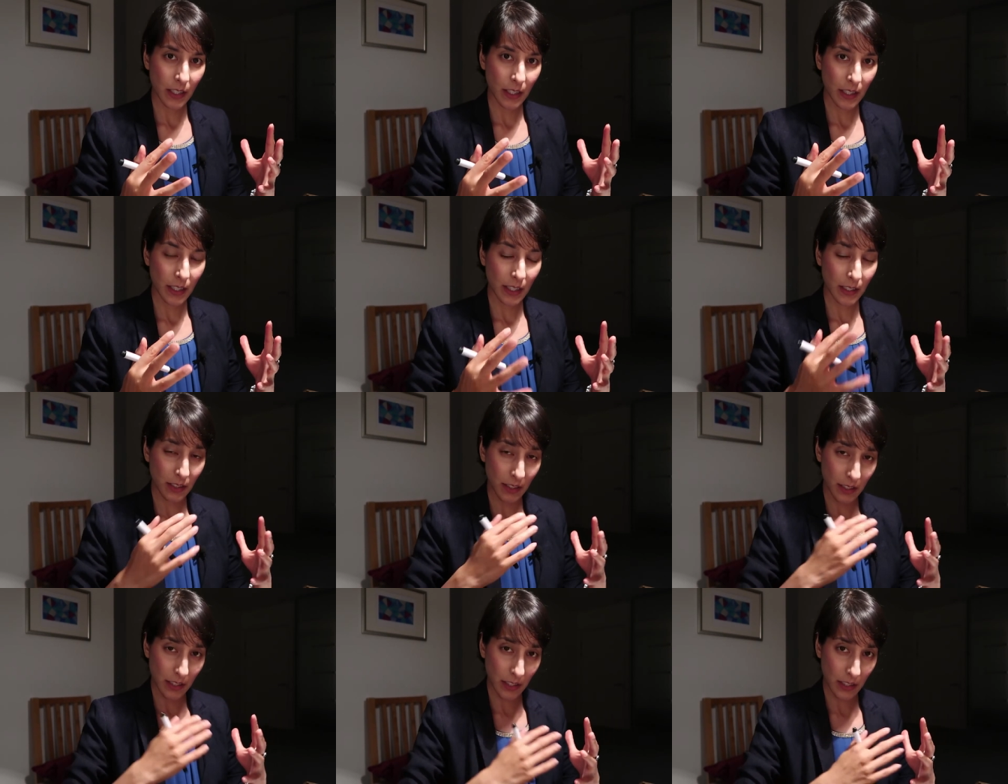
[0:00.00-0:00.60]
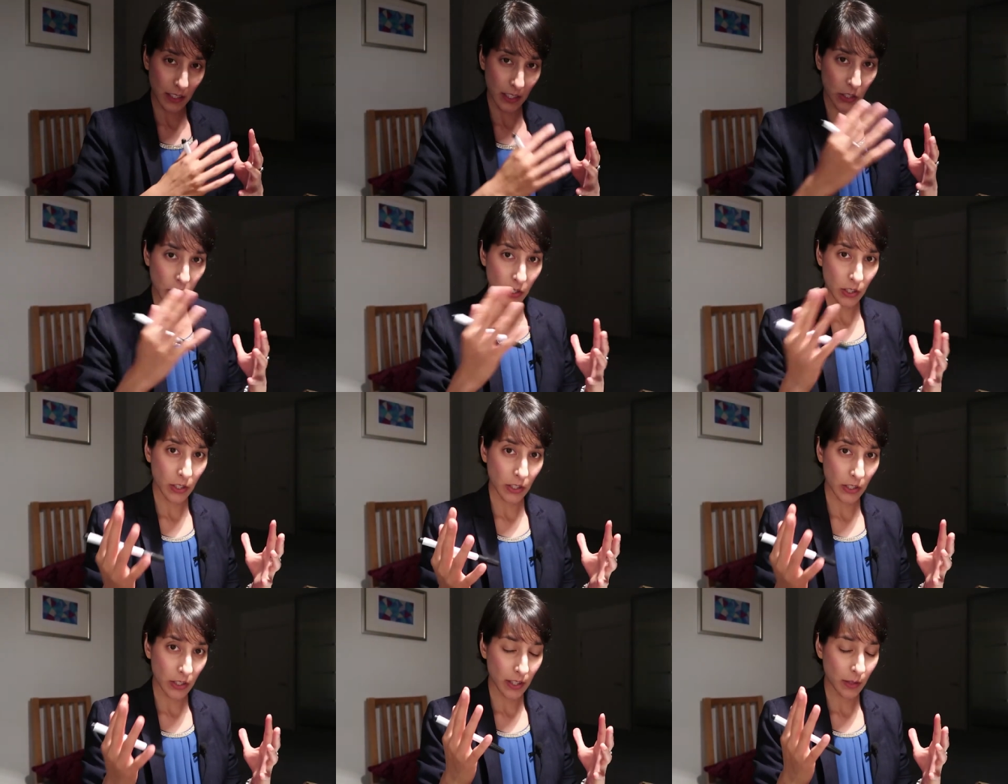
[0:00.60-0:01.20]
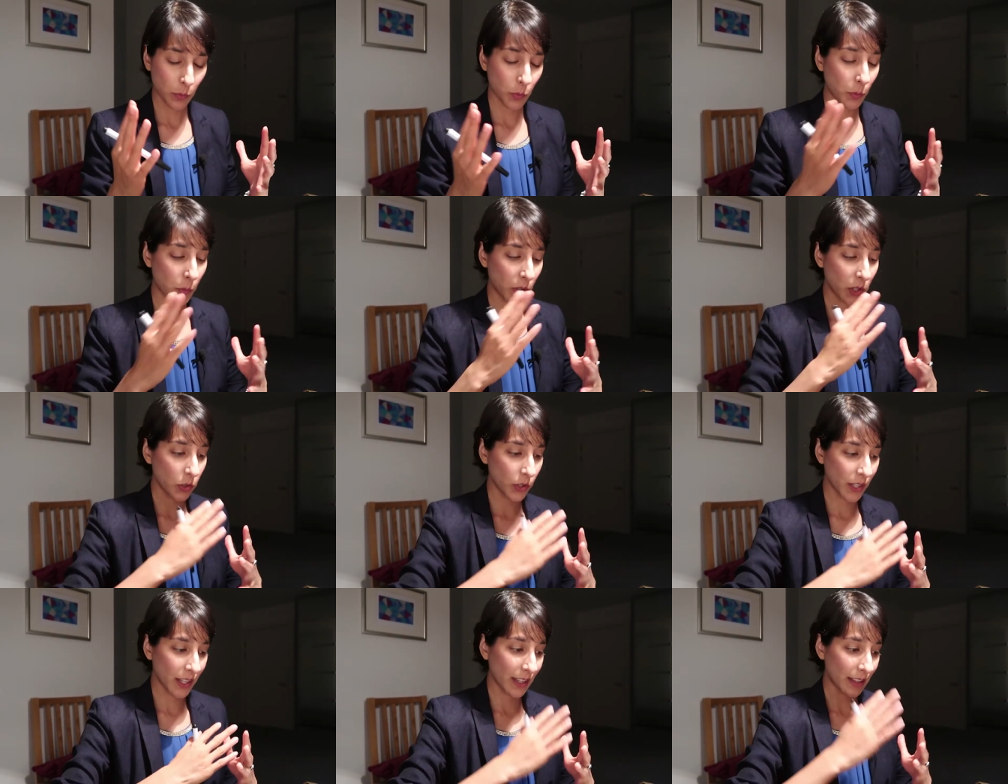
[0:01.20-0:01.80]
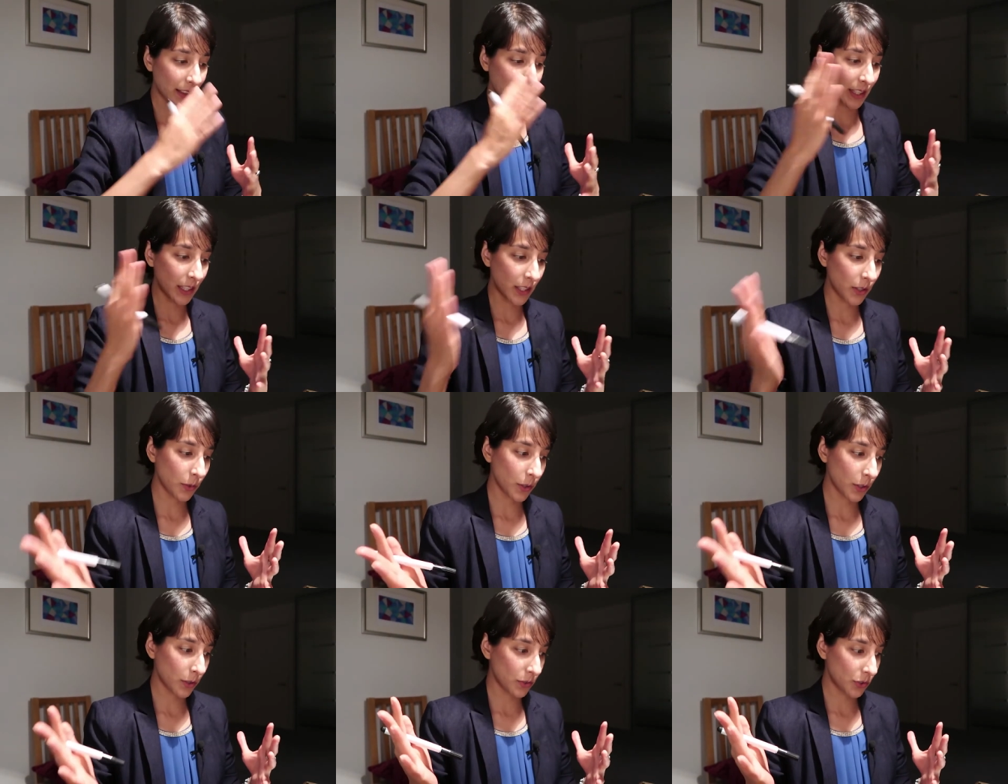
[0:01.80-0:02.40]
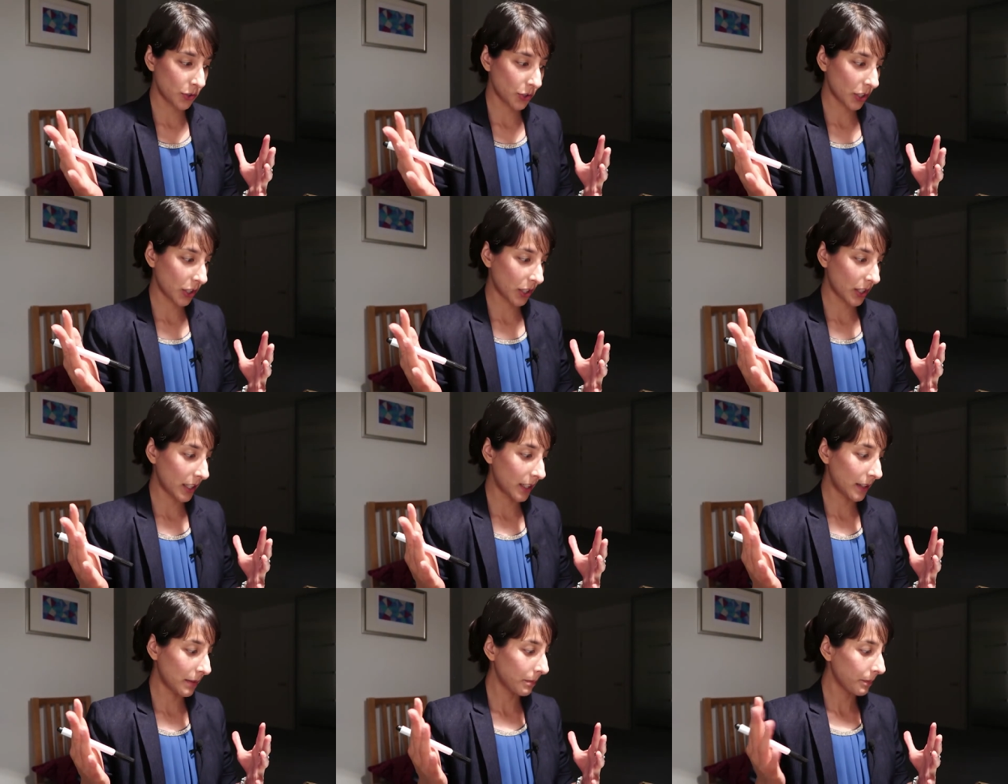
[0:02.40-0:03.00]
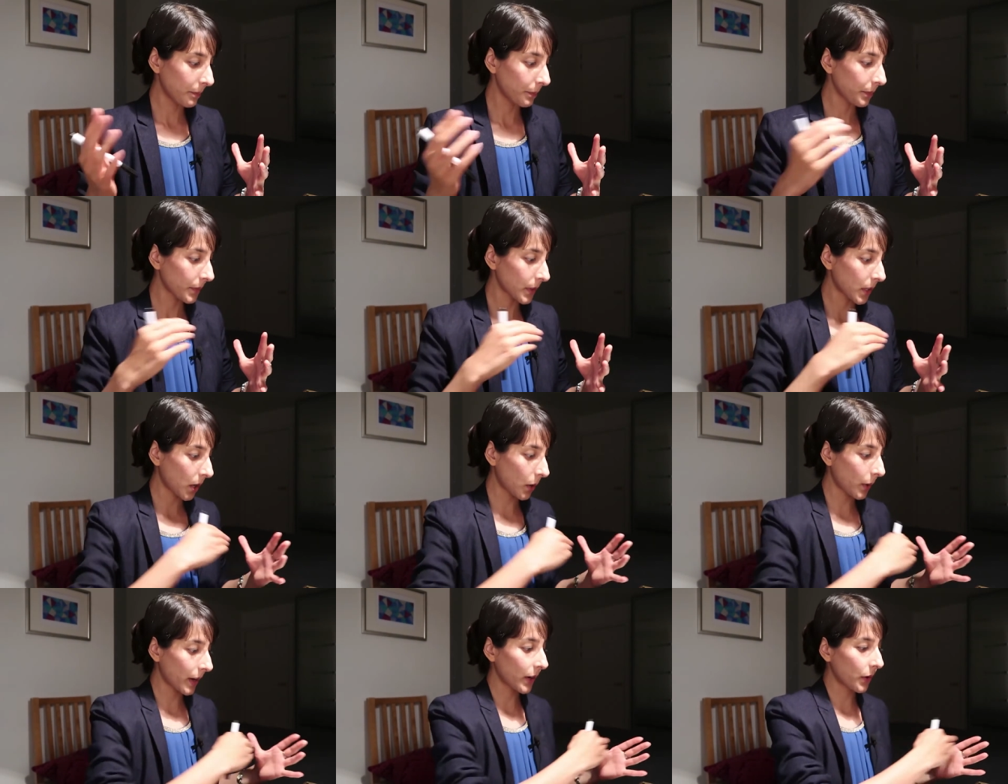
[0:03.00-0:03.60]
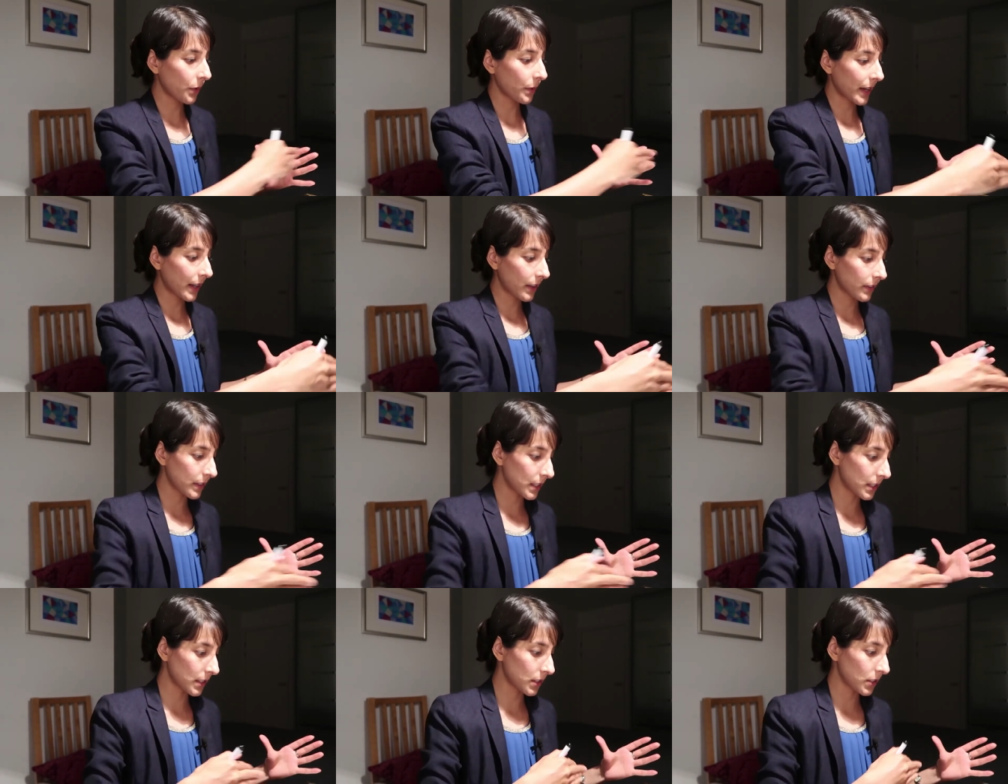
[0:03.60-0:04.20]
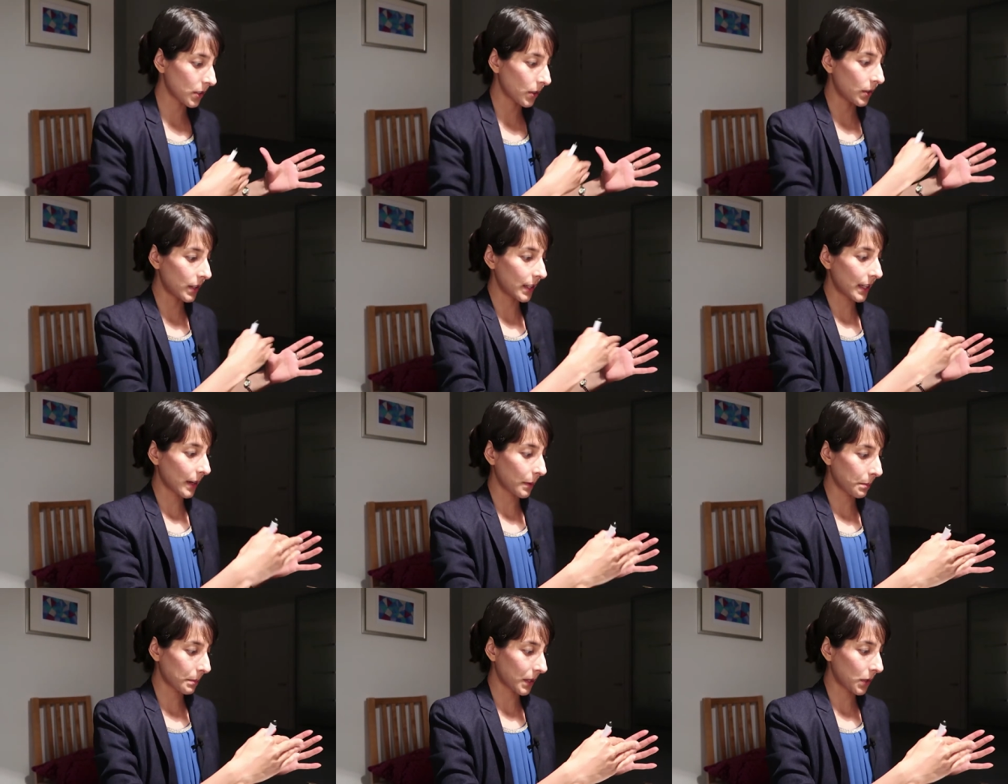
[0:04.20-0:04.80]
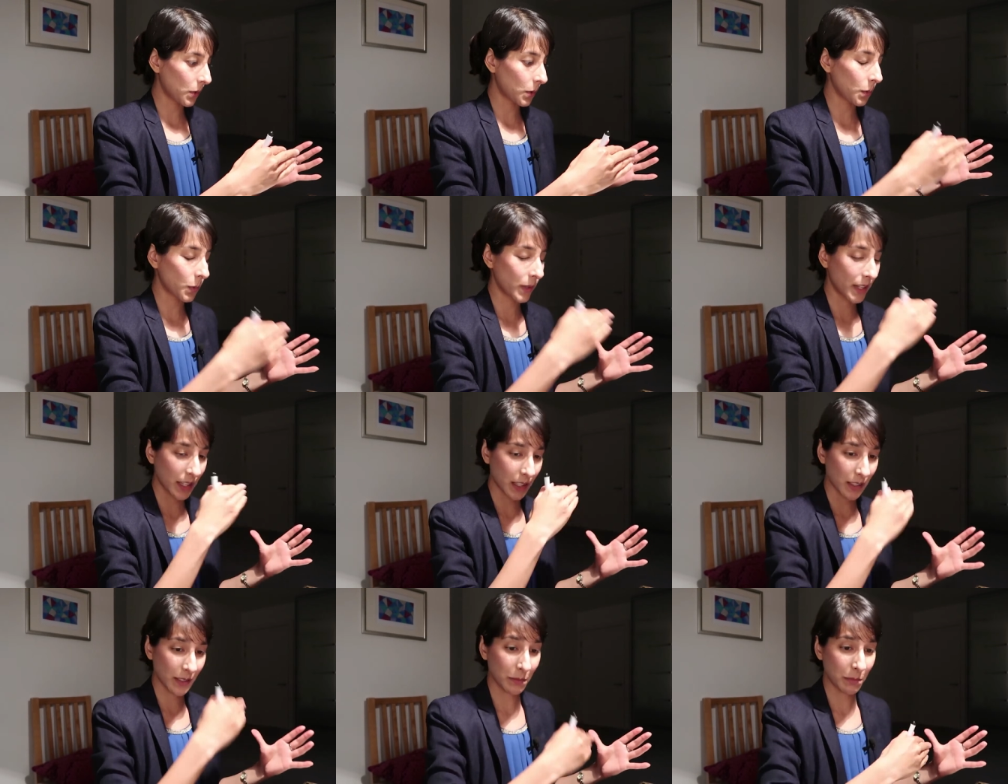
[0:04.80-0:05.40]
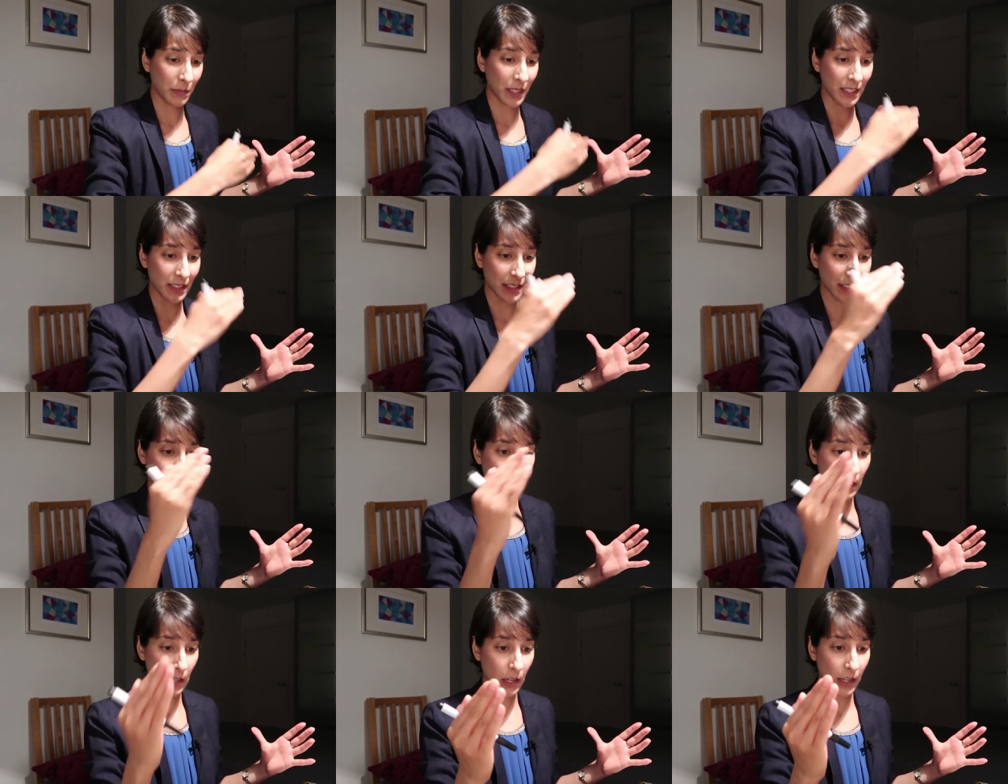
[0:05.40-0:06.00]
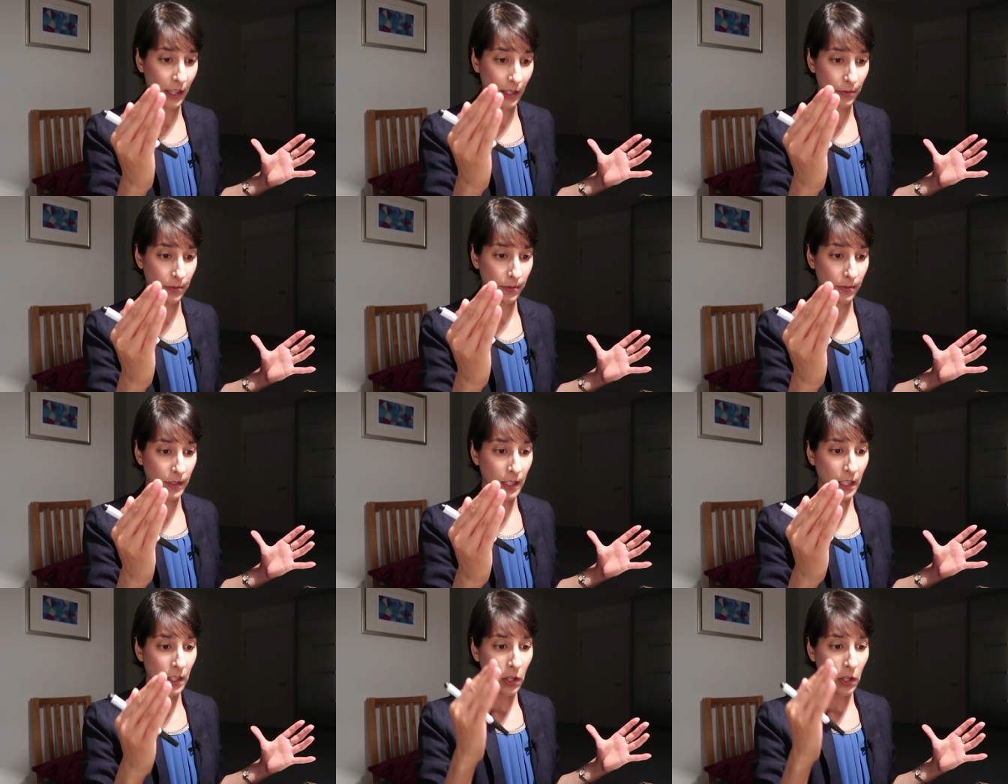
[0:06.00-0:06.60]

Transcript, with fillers: into the earth. And when we're looking at the hero's journey going around this zodiac belt, we come into life